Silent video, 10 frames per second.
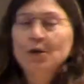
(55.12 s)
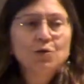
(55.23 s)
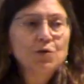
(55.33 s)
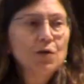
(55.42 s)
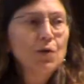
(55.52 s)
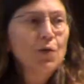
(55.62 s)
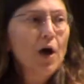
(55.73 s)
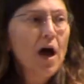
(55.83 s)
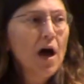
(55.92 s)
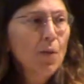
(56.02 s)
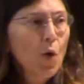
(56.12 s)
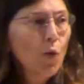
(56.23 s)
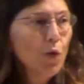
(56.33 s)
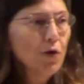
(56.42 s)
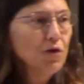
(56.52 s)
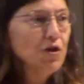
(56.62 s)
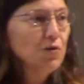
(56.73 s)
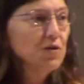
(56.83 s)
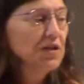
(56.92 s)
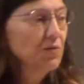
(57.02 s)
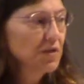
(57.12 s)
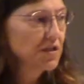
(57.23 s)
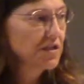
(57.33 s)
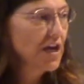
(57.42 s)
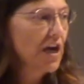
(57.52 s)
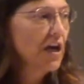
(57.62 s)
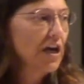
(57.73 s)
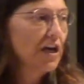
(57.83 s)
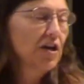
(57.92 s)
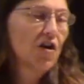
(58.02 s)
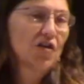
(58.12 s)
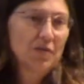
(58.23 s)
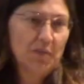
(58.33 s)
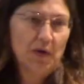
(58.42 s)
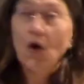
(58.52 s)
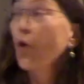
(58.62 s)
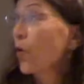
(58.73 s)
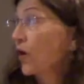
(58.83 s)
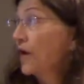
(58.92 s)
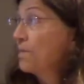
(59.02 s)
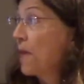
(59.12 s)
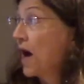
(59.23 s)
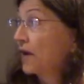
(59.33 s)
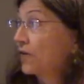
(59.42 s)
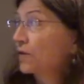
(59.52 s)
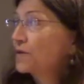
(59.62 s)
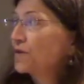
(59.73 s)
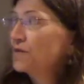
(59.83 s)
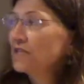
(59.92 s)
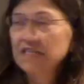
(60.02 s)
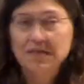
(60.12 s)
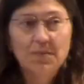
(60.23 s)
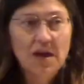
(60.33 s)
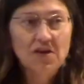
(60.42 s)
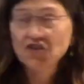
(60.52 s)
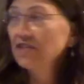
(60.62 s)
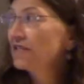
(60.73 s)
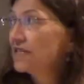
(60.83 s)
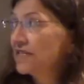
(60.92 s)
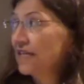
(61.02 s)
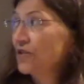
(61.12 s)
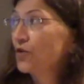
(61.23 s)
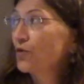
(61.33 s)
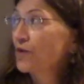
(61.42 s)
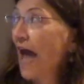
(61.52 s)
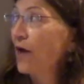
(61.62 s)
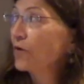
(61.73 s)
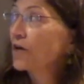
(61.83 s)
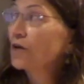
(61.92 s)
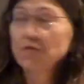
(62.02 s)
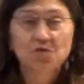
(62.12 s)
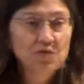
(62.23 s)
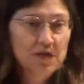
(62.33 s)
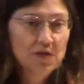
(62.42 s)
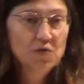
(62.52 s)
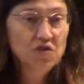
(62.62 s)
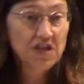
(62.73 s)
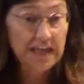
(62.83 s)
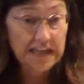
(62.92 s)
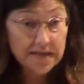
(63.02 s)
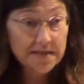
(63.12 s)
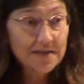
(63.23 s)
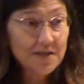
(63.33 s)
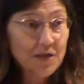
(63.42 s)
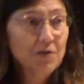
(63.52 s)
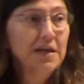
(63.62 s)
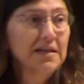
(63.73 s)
So we're using what's called the PCORI model. So this is Patient-Centered Outcomes Research Institute.